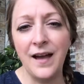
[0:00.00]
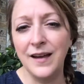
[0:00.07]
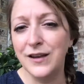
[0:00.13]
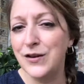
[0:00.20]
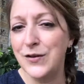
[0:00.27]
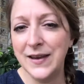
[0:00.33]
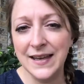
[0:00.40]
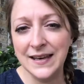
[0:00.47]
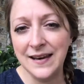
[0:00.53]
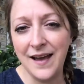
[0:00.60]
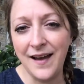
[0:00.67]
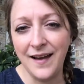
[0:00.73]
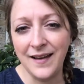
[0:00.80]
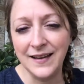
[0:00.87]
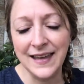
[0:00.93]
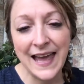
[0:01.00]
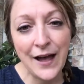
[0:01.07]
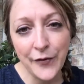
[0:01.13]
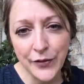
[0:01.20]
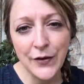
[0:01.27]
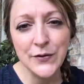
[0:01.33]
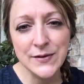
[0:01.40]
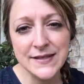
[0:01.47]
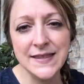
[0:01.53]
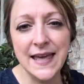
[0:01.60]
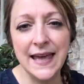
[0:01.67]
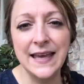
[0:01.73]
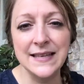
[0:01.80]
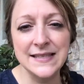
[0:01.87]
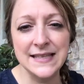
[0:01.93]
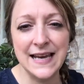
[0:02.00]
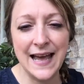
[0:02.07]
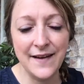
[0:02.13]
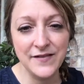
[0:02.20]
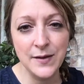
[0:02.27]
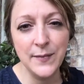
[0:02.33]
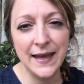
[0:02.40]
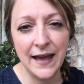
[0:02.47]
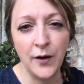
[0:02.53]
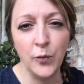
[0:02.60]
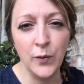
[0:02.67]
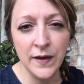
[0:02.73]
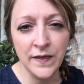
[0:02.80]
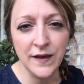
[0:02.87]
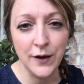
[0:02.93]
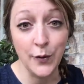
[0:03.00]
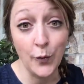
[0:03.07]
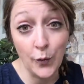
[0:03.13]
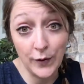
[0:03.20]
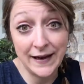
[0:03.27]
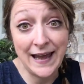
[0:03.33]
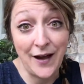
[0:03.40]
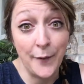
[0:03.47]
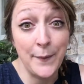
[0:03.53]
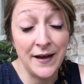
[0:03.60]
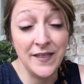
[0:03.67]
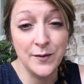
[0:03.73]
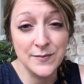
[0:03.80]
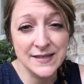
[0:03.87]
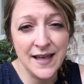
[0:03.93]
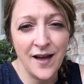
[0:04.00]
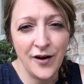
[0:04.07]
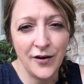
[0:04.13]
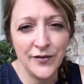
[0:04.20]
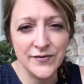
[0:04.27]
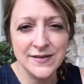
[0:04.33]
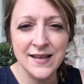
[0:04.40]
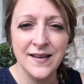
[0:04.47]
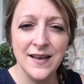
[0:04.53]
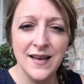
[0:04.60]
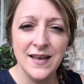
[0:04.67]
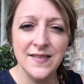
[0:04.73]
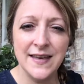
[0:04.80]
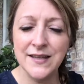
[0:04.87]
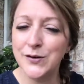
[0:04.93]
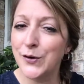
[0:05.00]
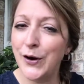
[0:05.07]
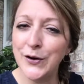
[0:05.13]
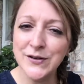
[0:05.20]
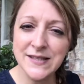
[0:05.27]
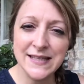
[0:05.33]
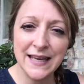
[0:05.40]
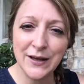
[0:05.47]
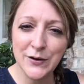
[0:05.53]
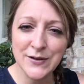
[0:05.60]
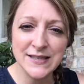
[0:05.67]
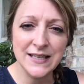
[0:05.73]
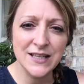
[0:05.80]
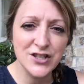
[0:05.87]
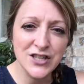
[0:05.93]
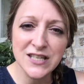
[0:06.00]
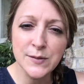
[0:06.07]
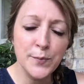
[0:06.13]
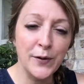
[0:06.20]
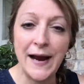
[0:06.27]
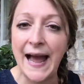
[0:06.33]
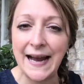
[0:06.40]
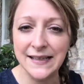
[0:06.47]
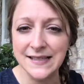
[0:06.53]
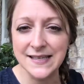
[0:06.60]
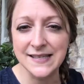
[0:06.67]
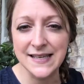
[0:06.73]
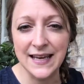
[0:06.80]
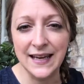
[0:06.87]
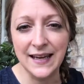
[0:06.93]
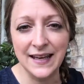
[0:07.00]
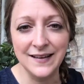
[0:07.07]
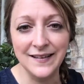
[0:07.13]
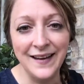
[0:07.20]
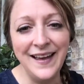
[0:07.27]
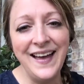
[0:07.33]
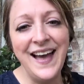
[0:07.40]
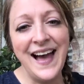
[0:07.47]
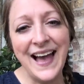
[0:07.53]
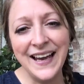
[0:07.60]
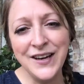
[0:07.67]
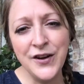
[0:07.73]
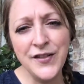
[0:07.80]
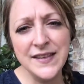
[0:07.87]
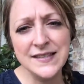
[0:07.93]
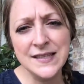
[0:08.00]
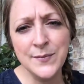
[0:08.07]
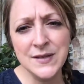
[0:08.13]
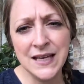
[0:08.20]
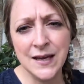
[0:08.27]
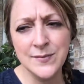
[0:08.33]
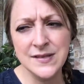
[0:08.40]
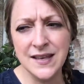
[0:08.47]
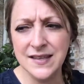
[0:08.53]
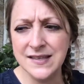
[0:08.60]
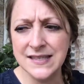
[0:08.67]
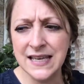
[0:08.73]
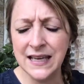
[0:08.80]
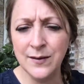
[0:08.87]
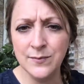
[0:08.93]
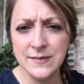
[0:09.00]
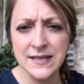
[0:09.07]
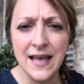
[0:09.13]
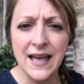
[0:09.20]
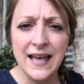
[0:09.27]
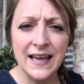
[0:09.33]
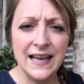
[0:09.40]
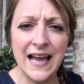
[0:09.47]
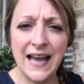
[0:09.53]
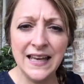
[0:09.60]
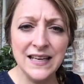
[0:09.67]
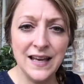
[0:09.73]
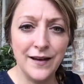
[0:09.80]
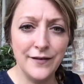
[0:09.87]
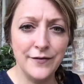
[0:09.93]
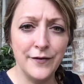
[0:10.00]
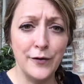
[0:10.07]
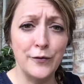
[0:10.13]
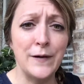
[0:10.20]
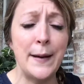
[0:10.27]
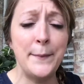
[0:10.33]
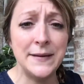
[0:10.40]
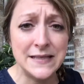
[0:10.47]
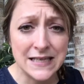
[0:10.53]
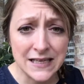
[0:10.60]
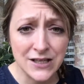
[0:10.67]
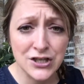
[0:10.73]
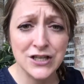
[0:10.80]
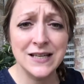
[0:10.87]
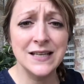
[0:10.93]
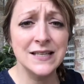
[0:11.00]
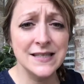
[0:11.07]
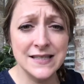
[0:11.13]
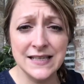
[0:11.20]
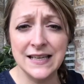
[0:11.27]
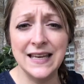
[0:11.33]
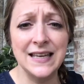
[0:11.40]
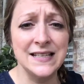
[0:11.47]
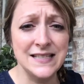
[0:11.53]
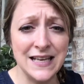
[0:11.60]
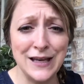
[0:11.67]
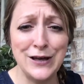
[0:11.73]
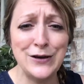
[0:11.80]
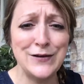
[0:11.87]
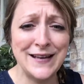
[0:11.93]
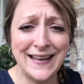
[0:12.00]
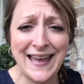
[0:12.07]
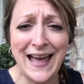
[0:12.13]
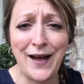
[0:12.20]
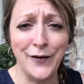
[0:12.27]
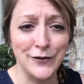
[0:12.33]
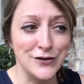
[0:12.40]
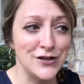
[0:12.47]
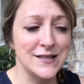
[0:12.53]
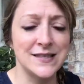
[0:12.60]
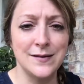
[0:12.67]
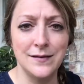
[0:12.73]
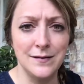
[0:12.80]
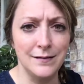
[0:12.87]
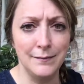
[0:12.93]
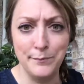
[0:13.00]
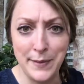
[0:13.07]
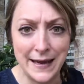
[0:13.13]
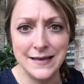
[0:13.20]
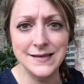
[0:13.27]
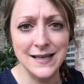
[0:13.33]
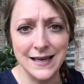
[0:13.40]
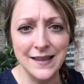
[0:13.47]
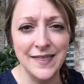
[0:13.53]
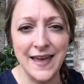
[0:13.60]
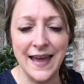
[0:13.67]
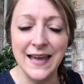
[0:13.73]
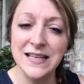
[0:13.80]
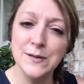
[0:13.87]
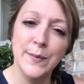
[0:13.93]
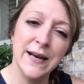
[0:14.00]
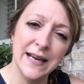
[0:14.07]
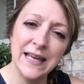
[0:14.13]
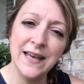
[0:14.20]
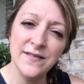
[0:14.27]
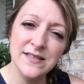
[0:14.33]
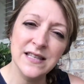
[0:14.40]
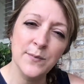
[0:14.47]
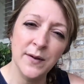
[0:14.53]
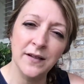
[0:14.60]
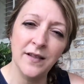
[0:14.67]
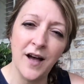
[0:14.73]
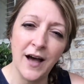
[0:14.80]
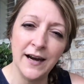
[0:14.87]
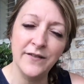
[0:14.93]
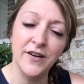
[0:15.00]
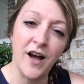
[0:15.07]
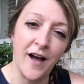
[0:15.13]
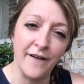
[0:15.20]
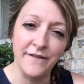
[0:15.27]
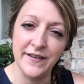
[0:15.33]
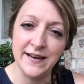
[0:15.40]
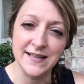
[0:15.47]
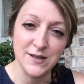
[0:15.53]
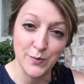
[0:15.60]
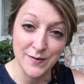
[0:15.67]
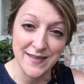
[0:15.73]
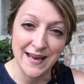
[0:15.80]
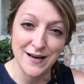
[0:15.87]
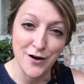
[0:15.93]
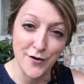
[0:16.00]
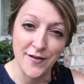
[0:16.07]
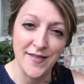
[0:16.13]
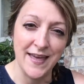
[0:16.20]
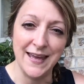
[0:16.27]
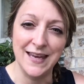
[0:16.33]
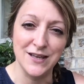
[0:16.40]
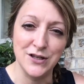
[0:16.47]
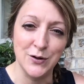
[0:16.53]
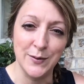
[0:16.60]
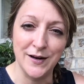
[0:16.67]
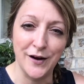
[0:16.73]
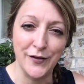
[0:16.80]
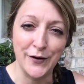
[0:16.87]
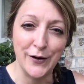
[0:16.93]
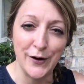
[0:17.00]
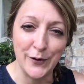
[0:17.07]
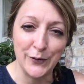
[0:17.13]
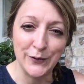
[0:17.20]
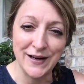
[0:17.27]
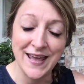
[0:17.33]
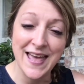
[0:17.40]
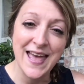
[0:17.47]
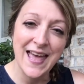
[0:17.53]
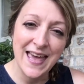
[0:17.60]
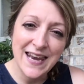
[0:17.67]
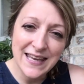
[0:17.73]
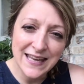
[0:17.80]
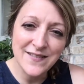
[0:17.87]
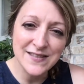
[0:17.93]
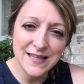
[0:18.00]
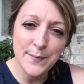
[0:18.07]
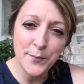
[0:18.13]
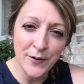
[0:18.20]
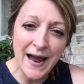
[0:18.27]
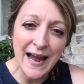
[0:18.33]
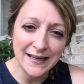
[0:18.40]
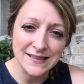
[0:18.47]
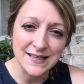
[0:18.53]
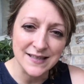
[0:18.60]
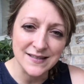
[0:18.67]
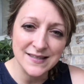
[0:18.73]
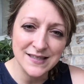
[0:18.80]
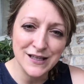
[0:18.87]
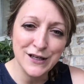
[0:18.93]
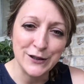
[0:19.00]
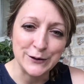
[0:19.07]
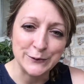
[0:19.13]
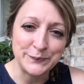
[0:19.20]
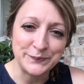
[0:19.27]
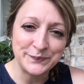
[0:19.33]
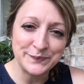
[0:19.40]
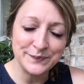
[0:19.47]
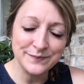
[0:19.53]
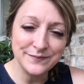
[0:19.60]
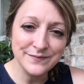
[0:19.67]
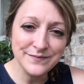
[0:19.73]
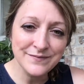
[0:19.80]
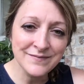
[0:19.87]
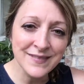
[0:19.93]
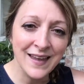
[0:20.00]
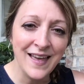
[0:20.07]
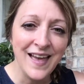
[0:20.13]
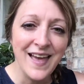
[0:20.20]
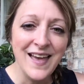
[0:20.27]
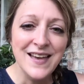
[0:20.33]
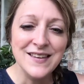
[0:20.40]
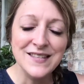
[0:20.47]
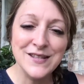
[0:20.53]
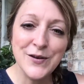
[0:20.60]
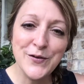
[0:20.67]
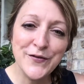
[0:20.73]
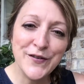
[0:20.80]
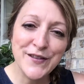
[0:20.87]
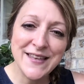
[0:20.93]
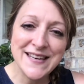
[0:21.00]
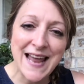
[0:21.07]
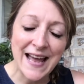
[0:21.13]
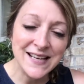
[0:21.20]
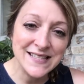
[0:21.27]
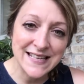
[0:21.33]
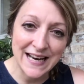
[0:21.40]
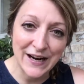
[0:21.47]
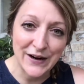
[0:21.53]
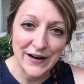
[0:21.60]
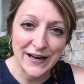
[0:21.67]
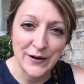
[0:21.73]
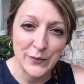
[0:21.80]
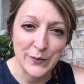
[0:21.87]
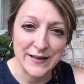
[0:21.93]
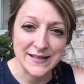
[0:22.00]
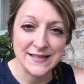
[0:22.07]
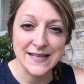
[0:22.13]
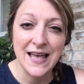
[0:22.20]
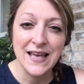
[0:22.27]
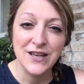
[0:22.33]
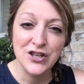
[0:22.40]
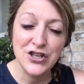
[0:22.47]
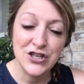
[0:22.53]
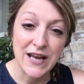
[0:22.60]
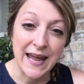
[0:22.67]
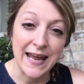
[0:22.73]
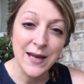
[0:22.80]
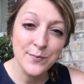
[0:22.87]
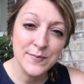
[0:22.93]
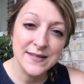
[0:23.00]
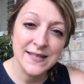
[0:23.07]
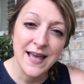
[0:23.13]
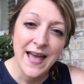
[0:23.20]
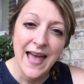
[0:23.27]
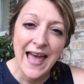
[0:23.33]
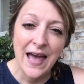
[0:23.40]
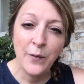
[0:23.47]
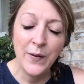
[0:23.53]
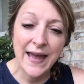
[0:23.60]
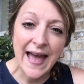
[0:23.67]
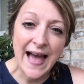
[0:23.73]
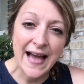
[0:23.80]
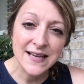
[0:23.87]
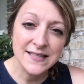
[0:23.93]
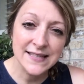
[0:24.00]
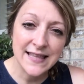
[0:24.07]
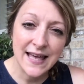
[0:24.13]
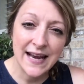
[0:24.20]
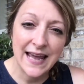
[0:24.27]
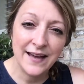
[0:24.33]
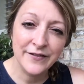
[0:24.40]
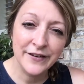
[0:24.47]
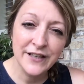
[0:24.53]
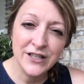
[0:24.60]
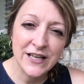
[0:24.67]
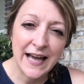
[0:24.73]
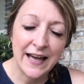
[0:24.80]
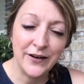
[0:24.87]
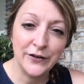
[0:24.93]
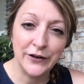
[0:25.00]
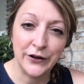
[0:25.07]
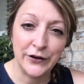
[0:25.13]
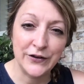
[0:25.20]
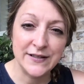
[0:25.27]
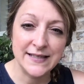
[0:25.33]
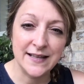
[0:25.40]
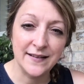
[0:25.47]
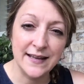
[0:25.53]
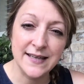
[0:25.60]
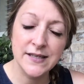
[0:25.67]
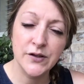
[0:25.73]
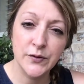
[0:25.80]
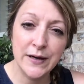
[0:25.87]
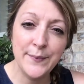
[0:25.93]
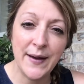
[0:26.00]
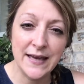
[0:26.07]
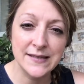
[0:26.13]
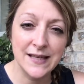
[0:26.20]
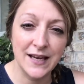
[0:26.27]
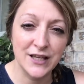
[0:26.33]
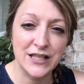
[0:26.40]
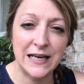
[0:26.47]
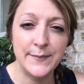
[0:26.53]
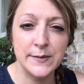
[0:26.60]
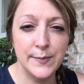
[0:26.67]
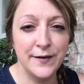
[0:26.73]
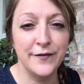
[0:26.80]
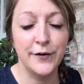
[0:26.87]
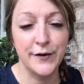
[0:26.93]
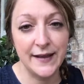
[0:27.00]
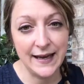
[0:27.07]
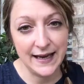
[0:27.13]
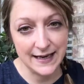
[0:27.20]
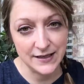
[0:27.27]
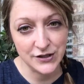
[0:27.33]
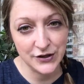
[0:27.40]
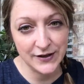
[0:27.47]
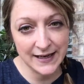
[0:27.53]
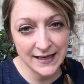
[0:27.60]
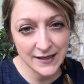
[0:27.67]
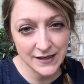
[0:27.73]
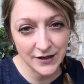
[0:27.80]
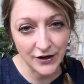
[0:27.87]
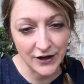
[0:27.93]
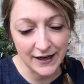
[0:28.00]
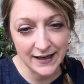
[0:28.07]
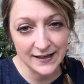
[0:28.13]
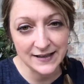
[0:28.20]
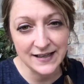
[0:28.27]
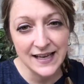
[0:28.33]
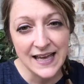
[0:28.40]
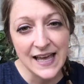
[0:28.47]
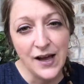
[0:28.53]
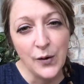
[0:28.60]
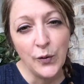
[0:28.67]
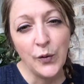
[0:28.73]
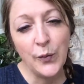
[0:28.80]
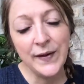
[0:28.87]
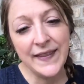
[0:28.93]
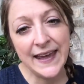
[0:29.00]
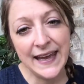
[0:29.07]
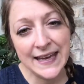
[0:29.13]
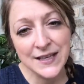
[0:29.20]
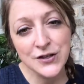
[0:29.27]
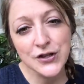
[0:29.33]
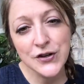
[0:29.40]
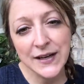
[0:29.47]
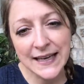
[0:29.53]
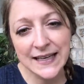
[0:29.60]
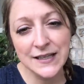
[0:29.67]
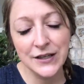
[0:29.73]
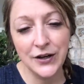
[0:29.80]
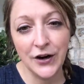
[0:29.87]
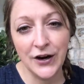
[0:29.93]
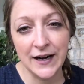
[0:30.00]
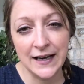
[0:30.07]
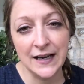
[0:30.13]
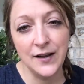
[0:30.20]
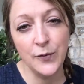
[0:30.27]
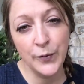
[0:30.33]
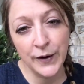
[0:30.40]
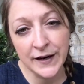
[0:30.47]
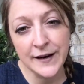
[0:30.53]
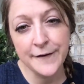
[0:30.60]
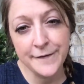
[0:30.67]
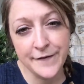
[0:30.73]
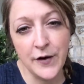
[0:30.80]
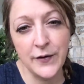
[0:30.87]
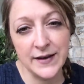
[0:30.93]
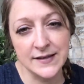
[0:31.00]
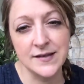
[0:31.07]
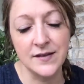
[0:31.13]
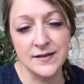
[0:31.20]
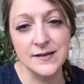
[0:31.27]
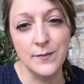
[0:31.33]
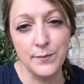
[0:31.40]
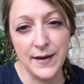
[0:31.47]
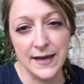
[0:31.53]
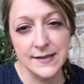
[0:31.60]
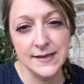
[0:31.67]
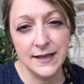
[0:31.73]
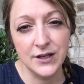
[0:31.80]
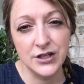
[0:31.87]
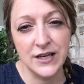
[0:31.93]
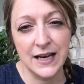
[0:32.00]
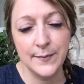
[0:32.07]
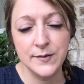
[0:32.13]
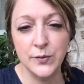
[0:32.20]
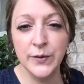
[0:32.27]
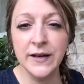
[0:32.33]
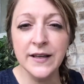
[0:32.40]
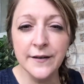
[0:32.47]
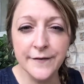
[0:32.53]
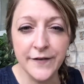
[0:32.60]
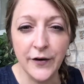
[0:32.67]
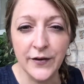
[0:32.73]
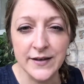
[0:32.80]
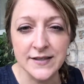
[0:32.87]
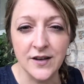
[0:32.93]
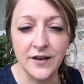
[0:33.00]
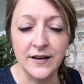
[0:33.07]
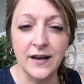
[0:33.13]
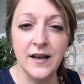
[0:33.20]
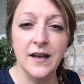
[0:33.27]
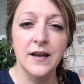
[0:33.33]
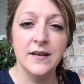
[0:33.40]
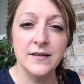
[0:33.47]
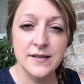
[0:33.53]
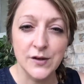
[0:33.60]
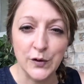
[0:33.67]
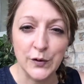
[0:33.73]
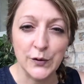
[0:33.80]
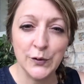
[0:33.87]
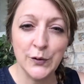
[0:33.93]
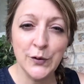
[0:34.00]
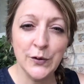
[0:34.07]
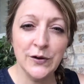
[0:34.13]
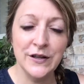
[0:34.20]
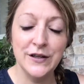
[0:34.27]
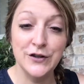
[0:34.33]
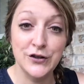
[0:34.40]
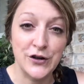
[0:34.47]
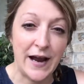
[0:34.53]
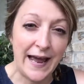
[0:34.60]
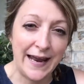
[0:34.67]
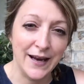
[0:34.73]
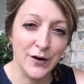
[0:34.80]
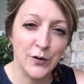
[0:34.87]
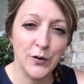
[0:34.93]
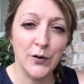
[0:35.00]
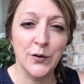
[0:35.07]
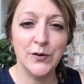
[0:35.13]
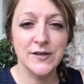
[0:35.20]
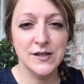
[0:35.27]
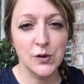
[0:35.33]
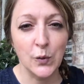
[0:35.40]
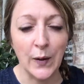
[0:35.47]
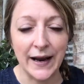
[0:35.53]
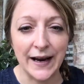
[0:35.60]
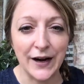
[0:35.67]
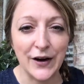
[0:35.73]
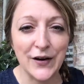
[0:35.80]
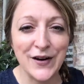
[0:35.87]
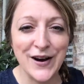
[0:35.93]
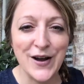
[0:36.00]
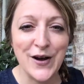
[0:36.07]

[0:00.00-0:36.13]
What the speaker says: You can count those things and have them count with you or count by themselves. These are all skills, and it's just practicing. And I know that sometimes it seems kind of repetitious to continue to count just basic things, but it gives them a lot of confidence when they know that they can do it on their own, and it gives them practice too. So for the next area was shapes, and we asked that every child learns at least 3 basic shapes before they enter kindergarten. Well, when they enter kindergarten, we're going to focus on some basic shapes. We're going to focus on circle, triangle, square,